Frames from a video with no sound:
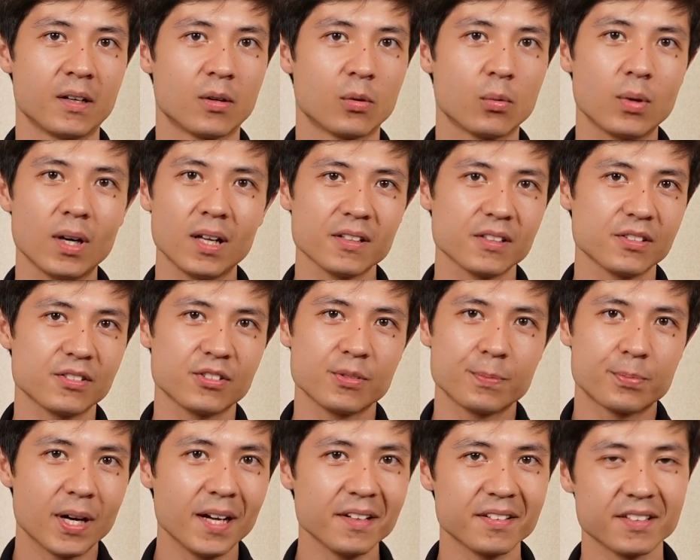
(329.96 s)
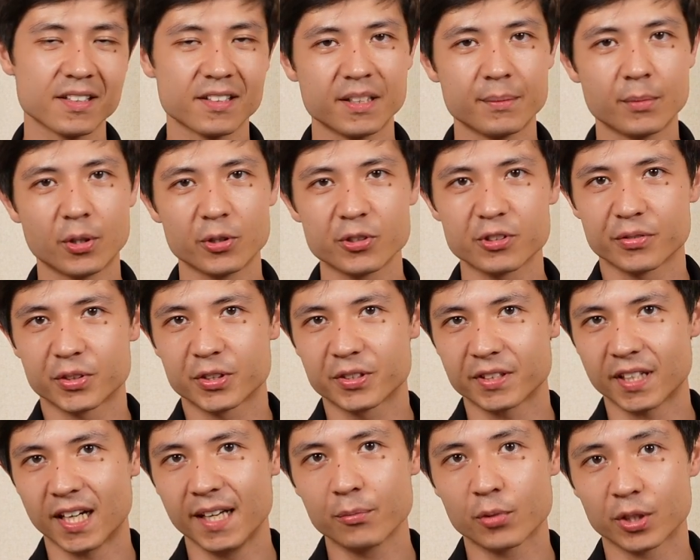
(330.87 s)
Well, surprisingly most of the
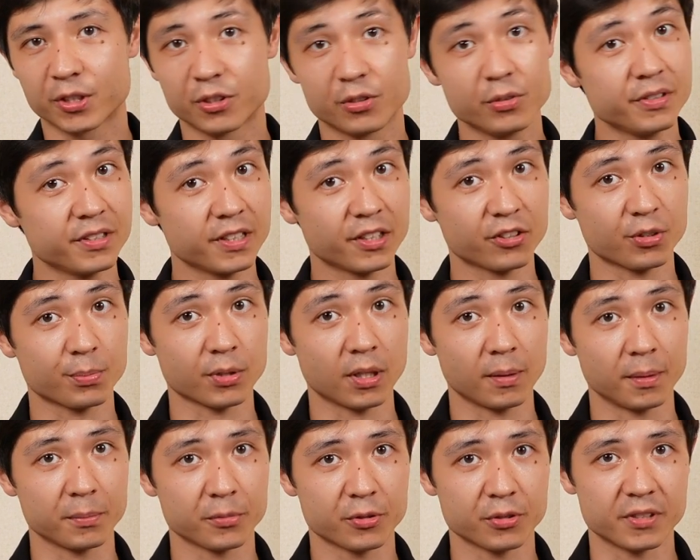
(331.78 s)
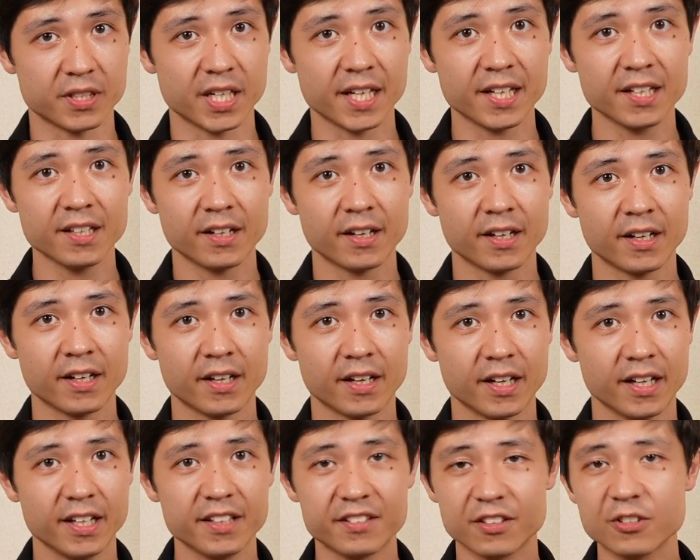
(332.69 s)
time what you see as a problem today
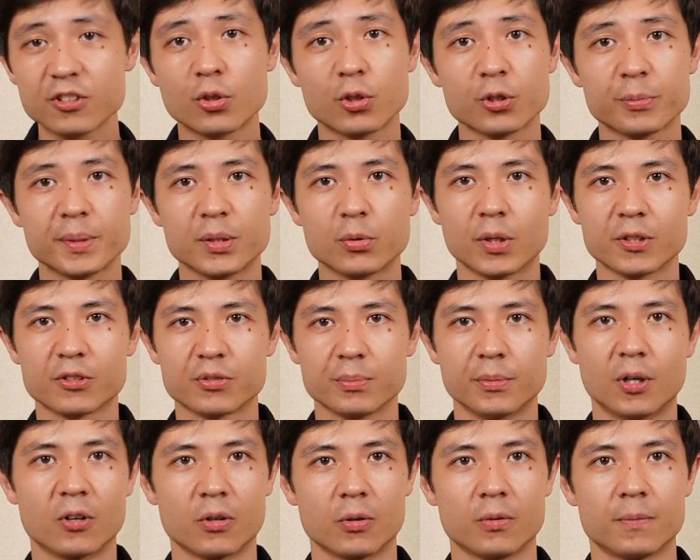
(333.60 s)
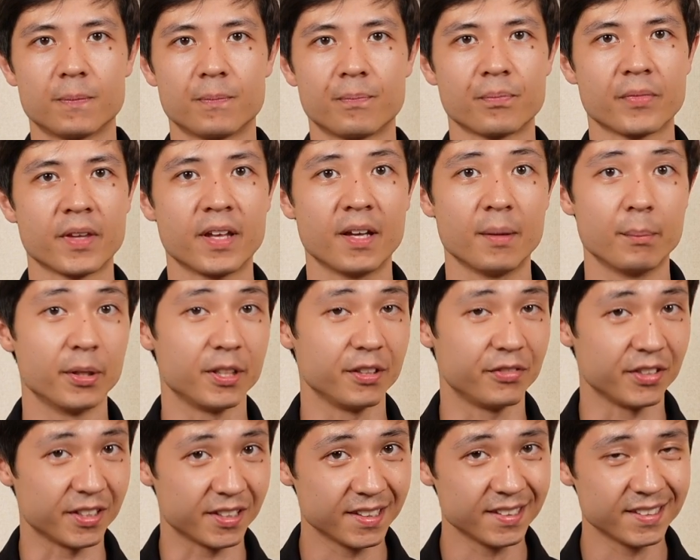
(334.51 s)
isn't going to be one tomorrow. But
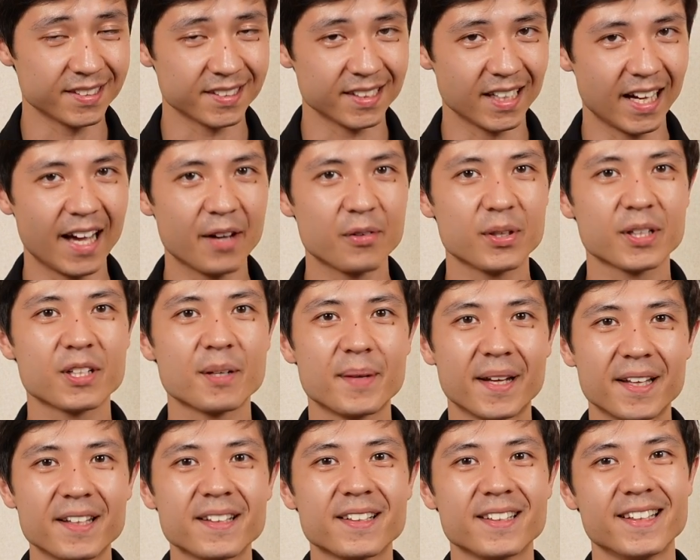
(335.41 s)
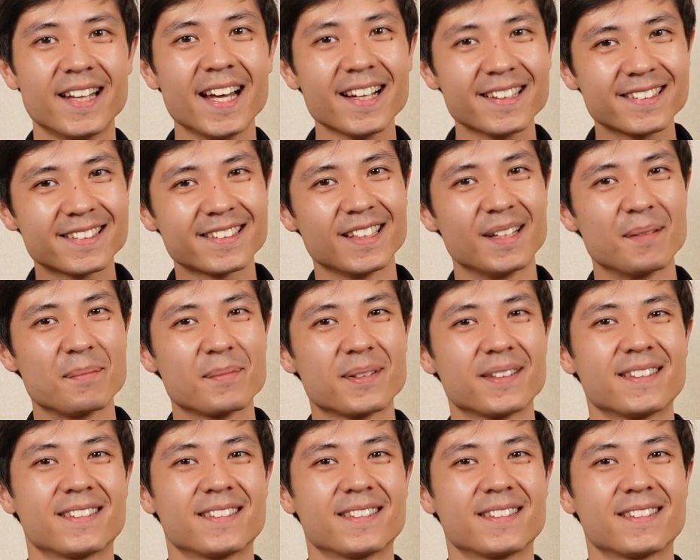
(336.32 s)
if it is, I recommend the next tip.